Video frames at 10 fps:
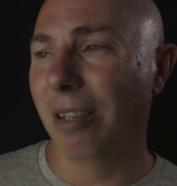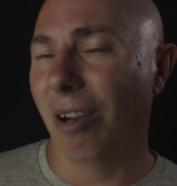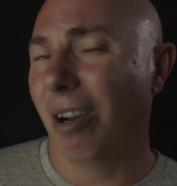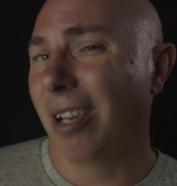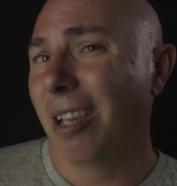
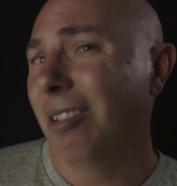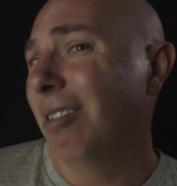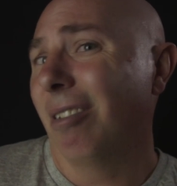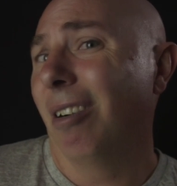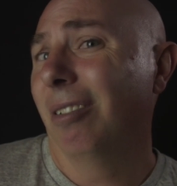I guess
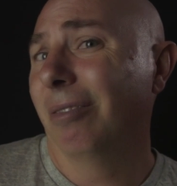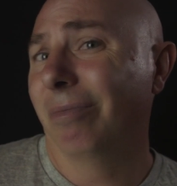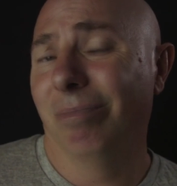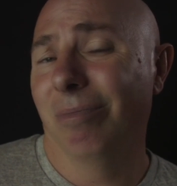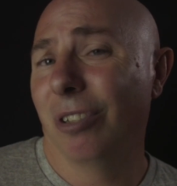it's kind of
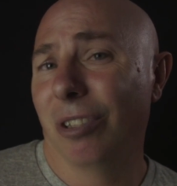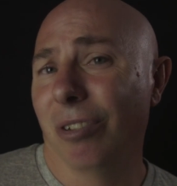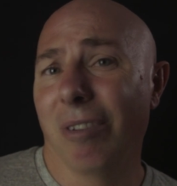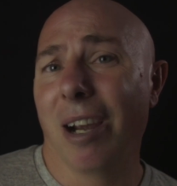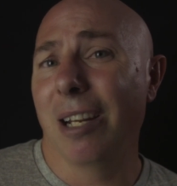
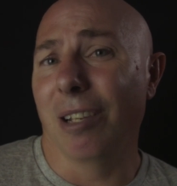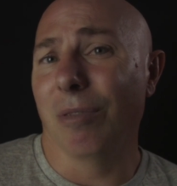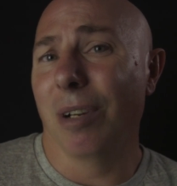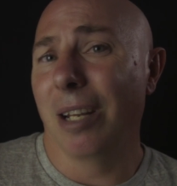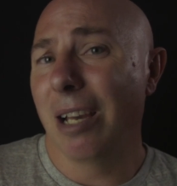degrading,
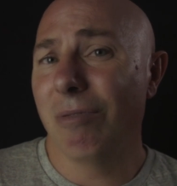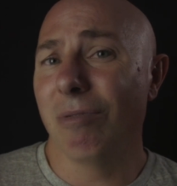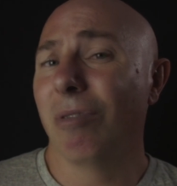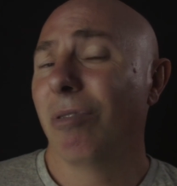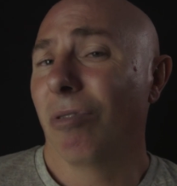where now
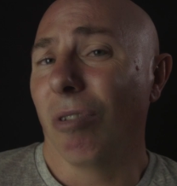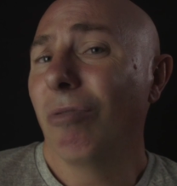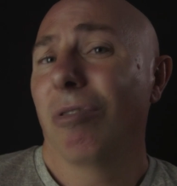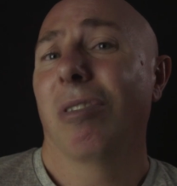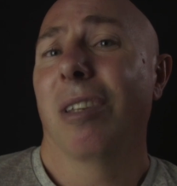it's
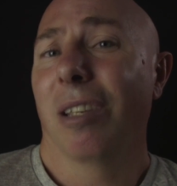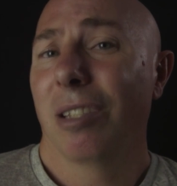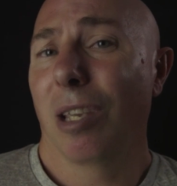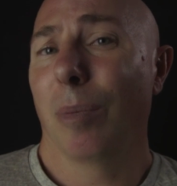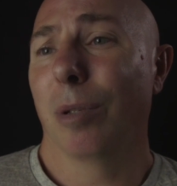socially
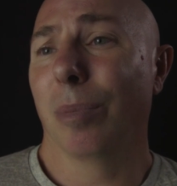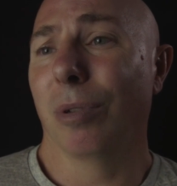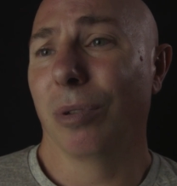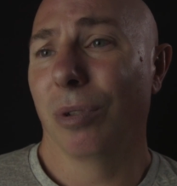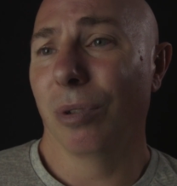
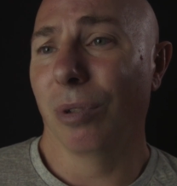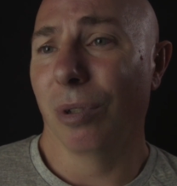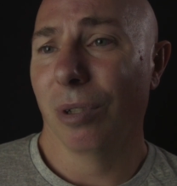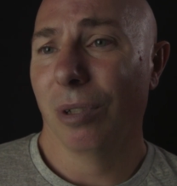acceptable to